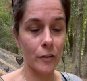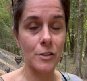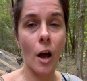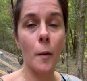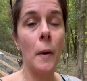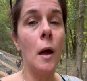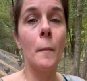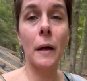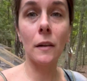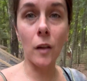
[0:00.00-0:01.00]
the top.
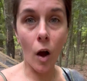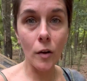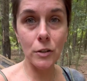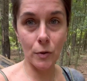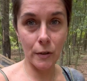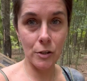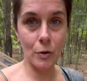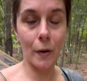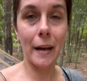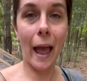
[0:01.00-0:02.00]
But long story
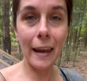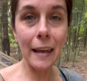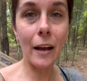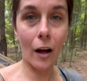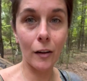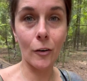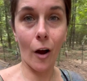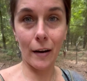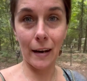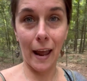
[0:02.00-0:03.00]
short, any color
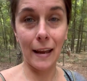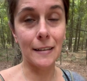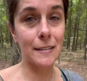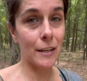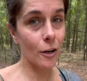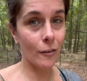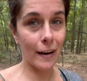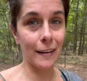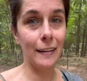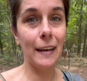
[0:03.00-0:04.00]
on an egg is
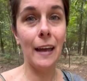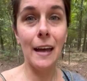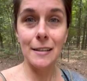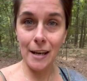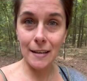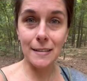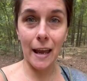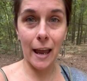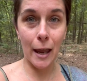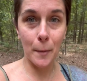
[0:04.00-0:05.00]
theoretically just a